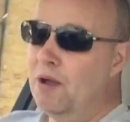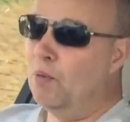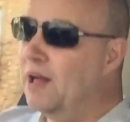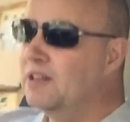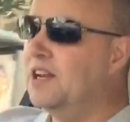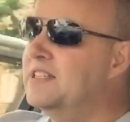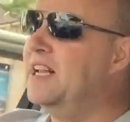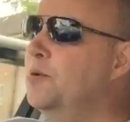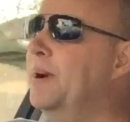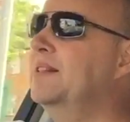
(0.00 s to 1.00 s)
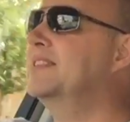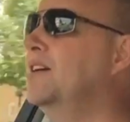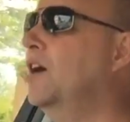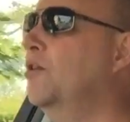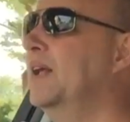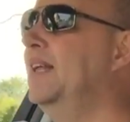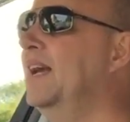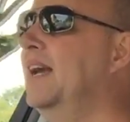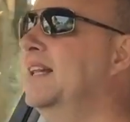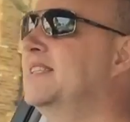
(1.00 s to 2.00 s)
What else can I tell you about this car? Really,
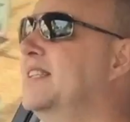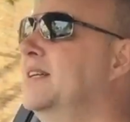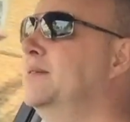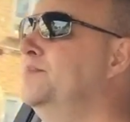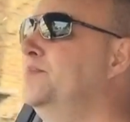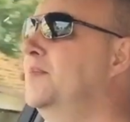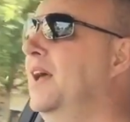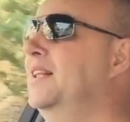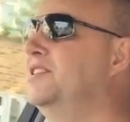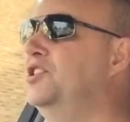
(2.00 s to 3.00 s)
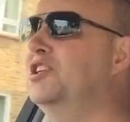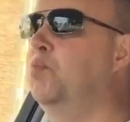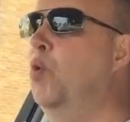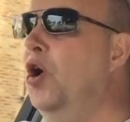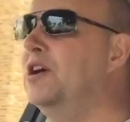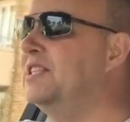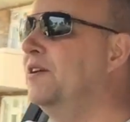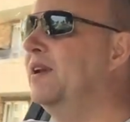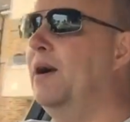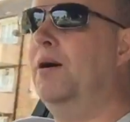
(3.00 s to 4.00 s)
it's just worked.
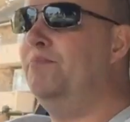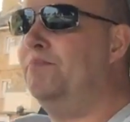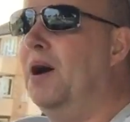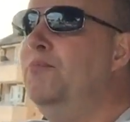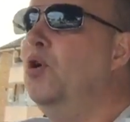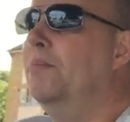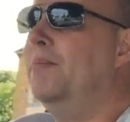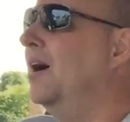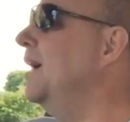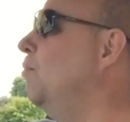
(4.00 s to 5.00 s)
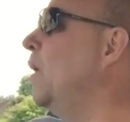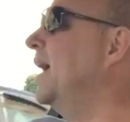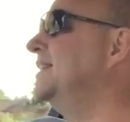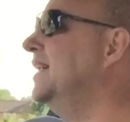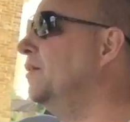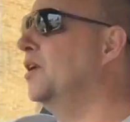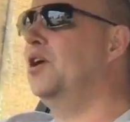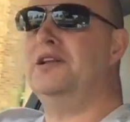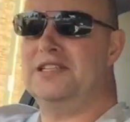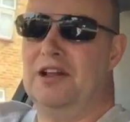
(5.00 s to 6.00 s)
Now I am waxing
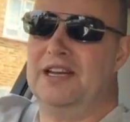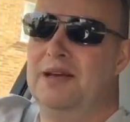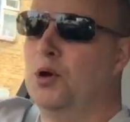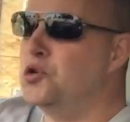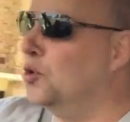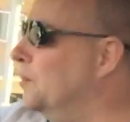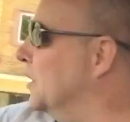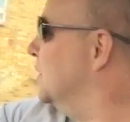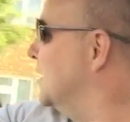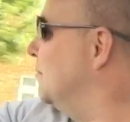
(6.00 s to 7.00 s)
lyrical and slightly emotional because